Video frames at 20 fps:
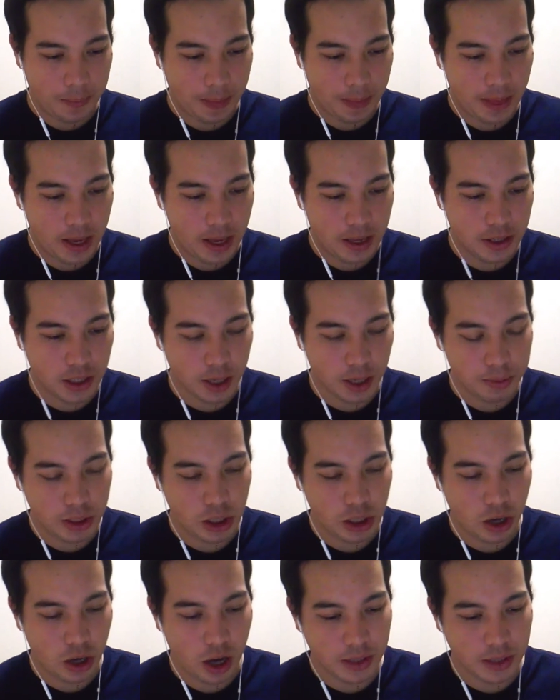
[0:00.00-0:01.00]
And Zombie Chow,
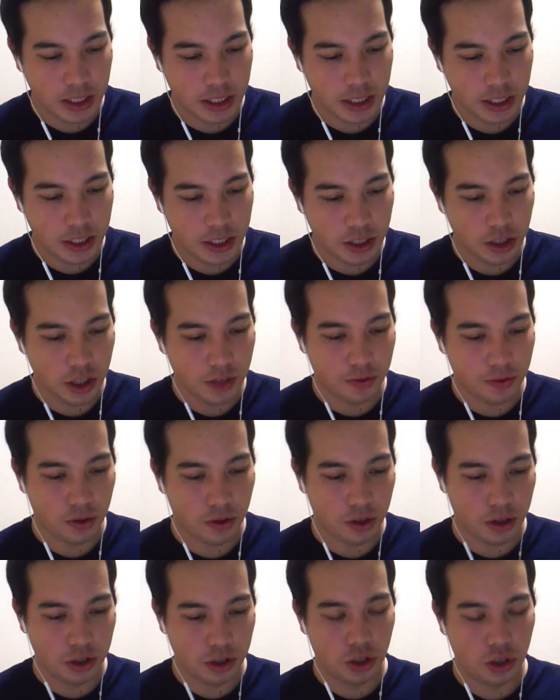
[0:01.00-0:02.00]
obviously, good for
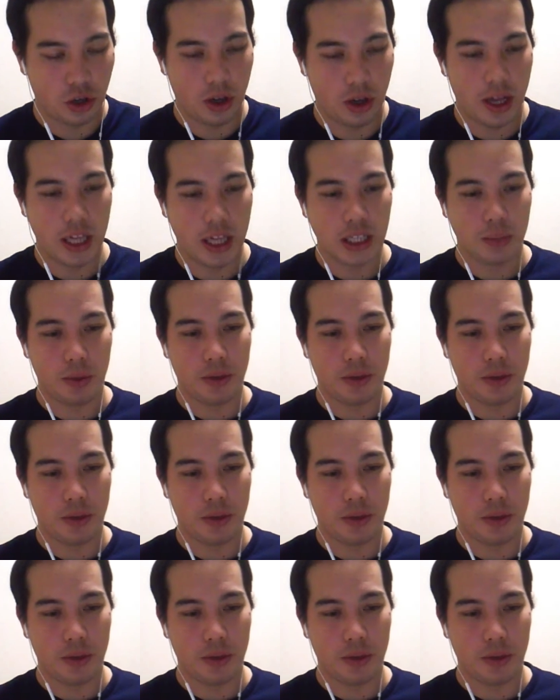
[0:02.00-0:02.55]
control as well.